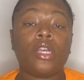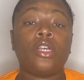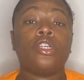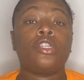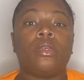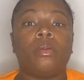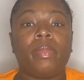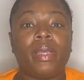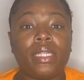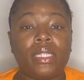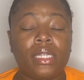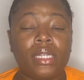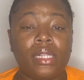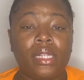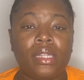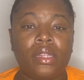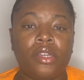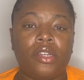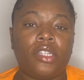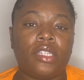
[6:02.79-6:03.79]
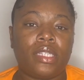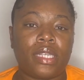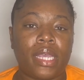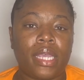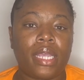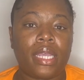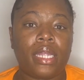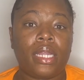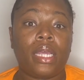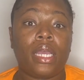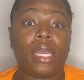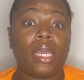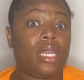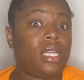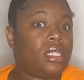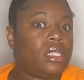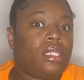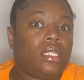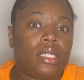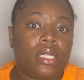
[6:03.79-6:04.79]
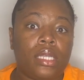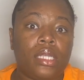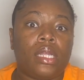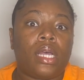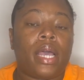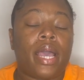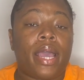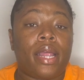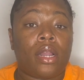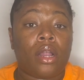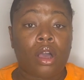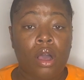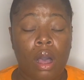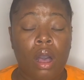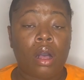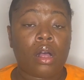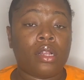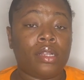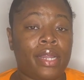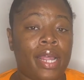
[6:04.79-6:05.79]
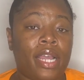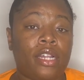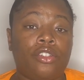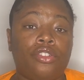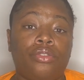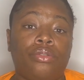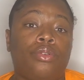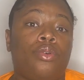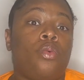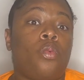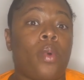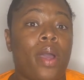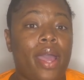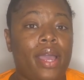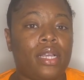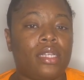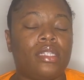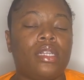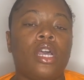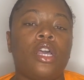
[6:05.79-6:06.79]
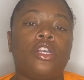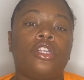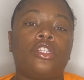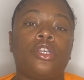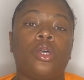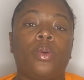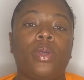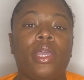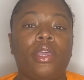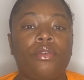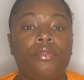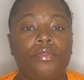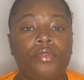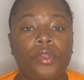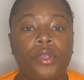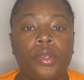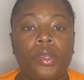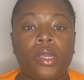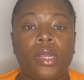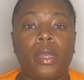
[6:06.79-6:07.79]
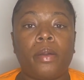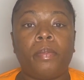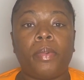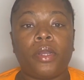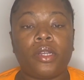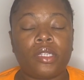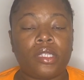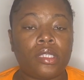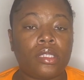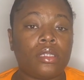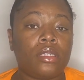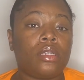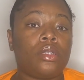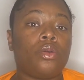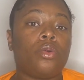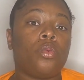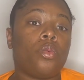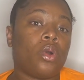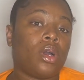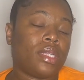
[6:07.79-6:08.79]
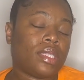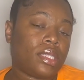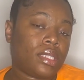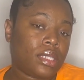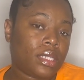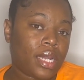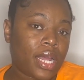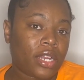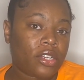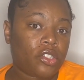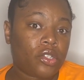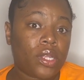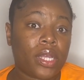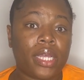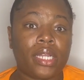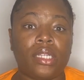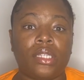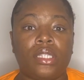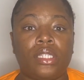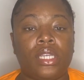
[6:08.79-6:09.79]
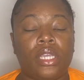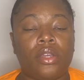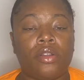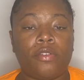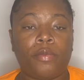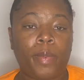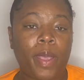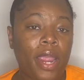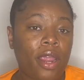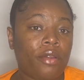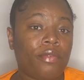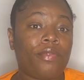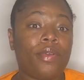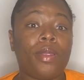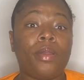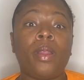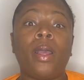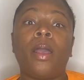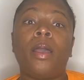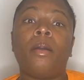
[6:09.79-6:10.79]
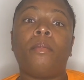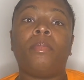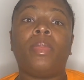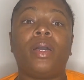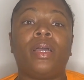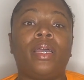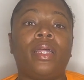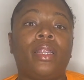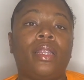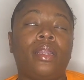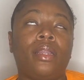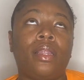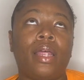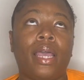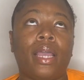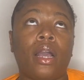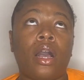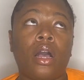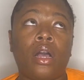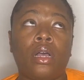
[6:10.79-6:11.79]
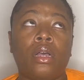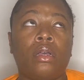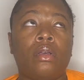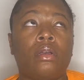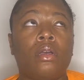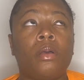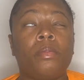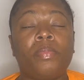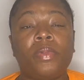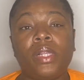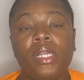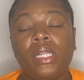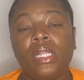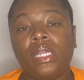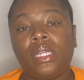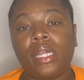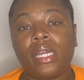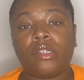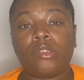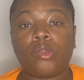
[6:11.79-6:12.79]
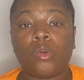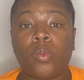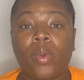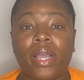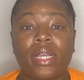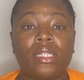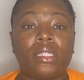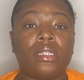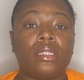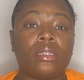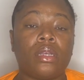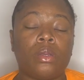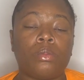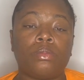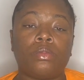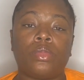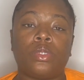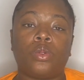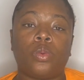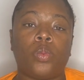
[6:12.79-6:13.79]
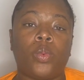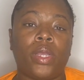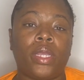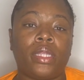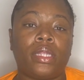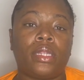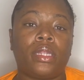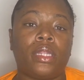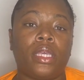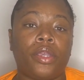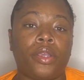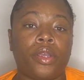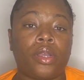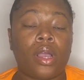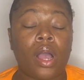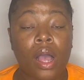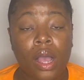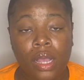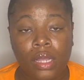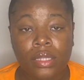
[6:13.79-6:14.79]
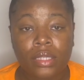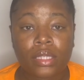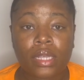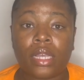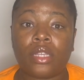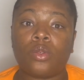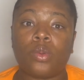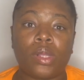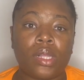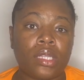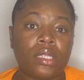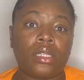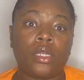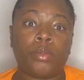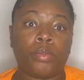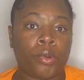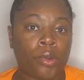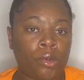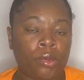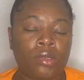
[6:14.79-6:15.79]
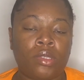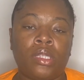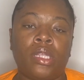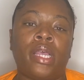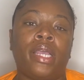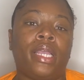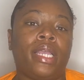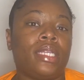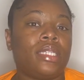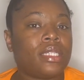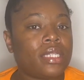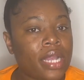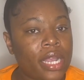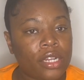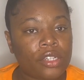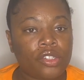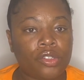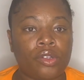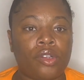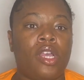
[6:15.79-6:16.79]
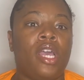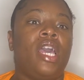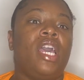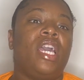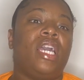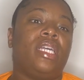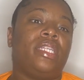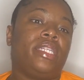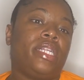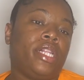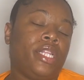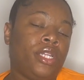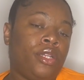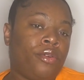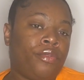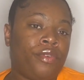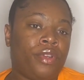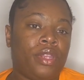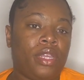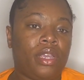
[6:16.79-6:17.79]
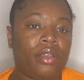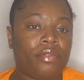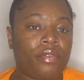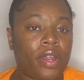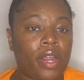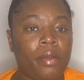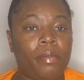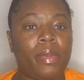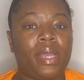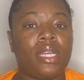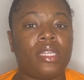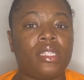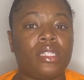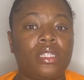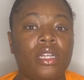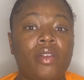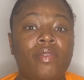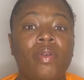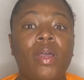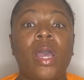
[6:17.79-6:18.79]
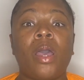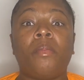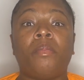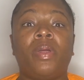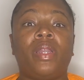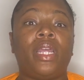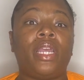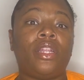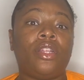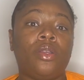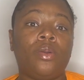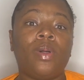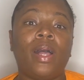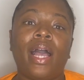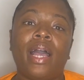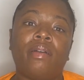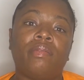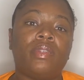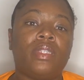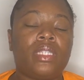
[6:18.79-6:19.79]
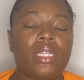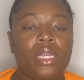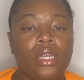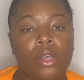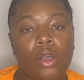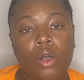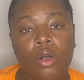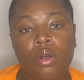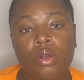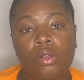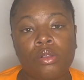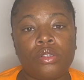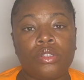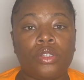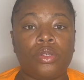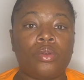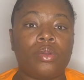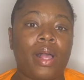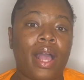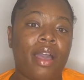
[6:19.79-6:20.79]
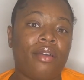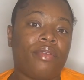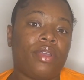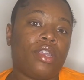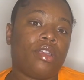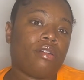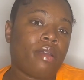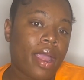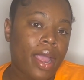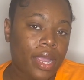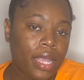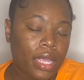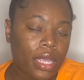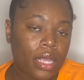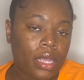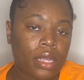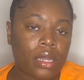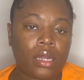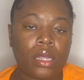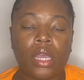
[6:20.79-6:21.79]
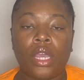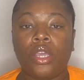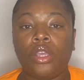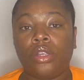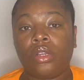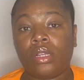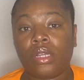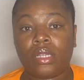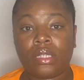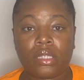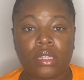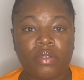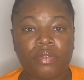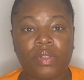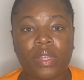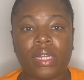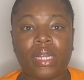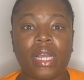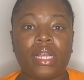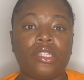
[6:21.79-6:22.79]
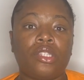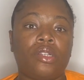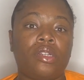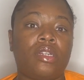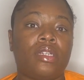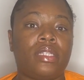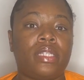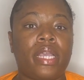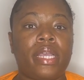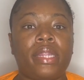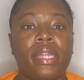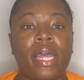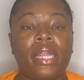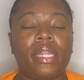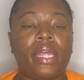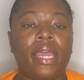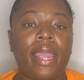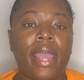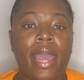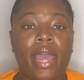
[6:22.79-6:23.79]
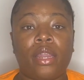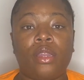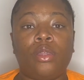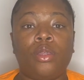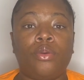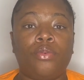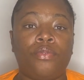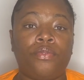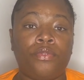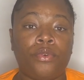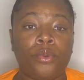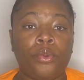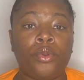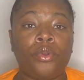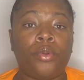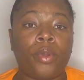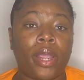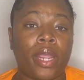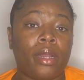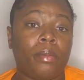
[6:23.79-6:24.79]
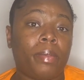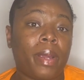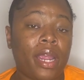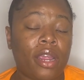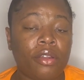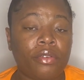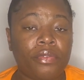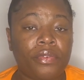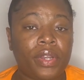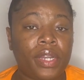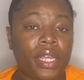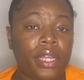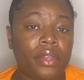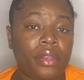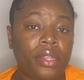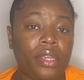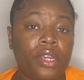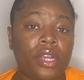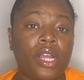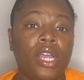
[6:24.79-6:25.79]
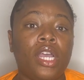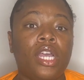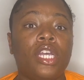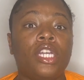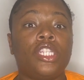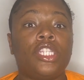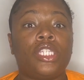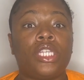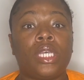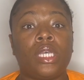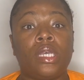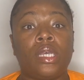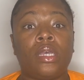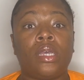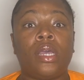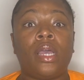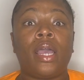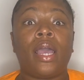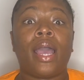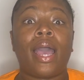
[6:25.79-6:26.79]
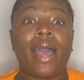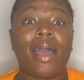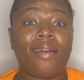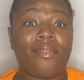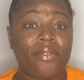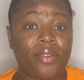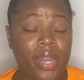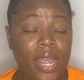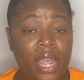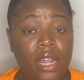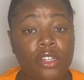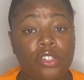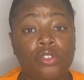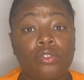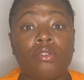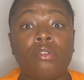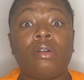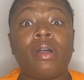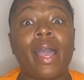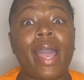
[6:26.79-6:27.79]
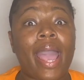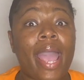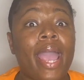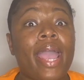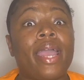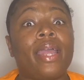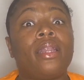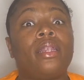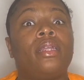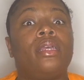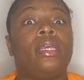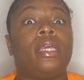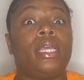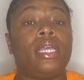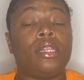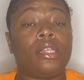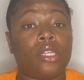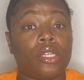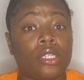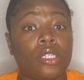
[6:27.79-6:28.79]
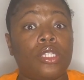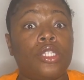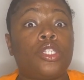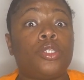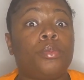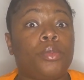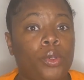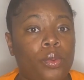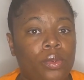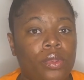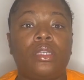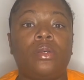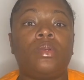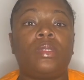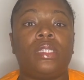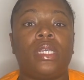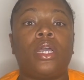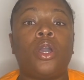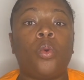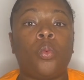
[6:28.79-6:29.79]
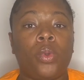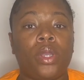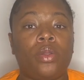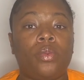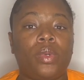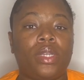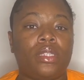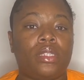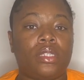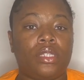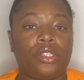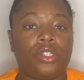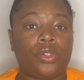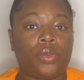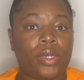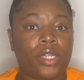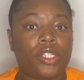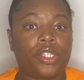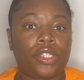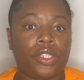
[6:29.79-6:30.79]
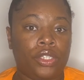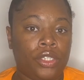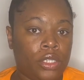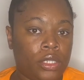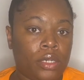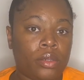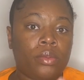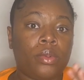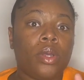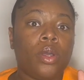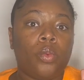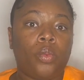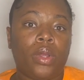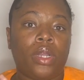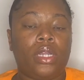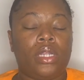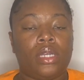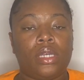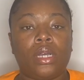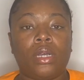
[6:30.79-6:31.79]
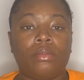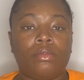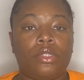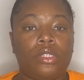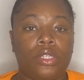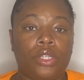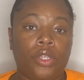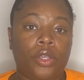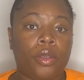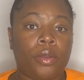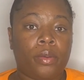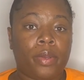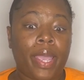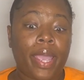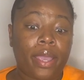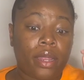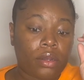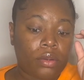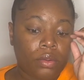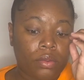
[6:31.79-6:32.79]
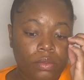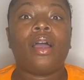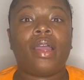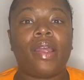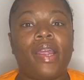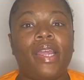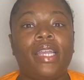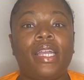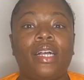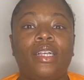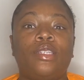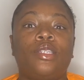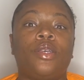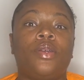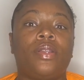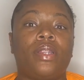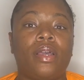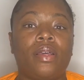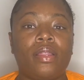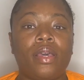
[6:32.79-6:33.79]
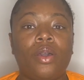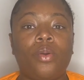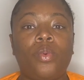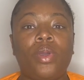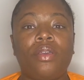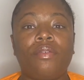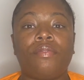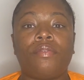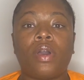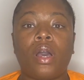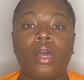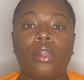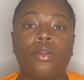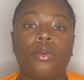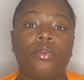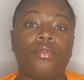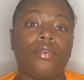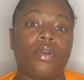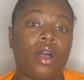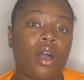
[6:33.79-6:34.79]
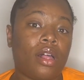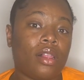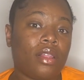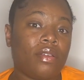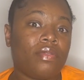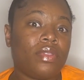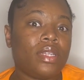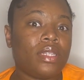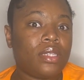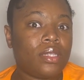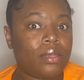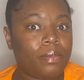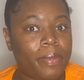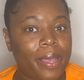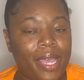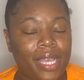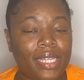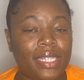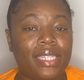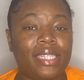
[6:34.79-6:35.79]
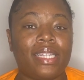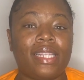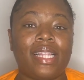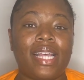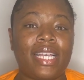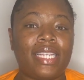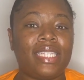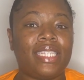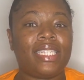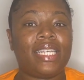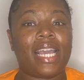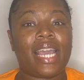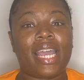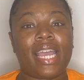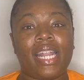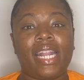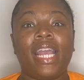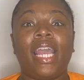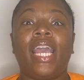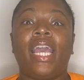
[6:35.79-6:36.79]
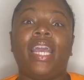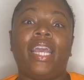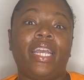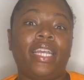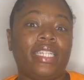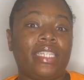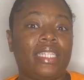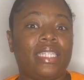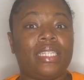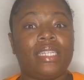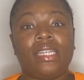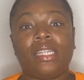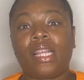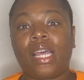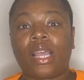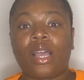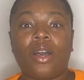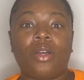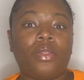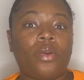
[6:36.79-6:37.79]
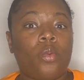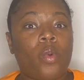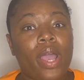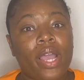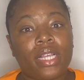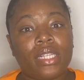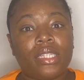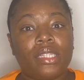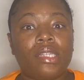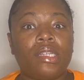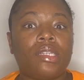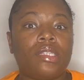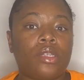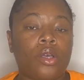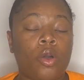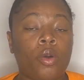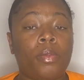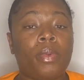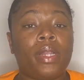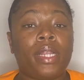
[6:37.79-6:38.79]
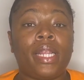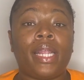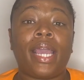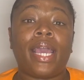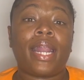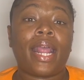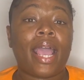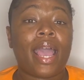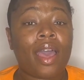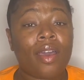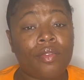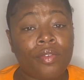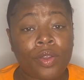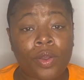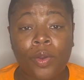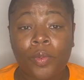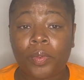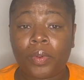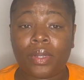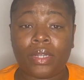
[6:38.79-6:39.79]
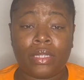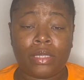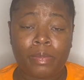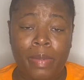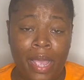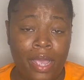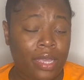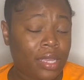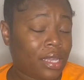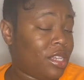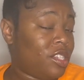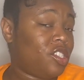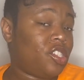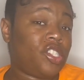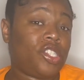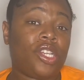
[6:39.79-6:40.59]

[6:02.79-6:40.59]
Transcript: So basically they're saying it's still an all natural wax. So if you're a person who wants natural and is scared of paraffin, but like completely natural waxes comes with their cons as well as their pros. Like, it's natural, it's cleaner for the environment and stuff, but then you'll have sinkholes, you'll have it cracking, you know, like stuff like that. So they're saying that they add the food grade paraffin in there to have natural and it looks smooth. So it's like a win-win situation, you know, when it comes to your candle. All right, y'all, so now that we've gone over all of the specs, let's get into like how the wax looks. Open it. And I haven't opened this package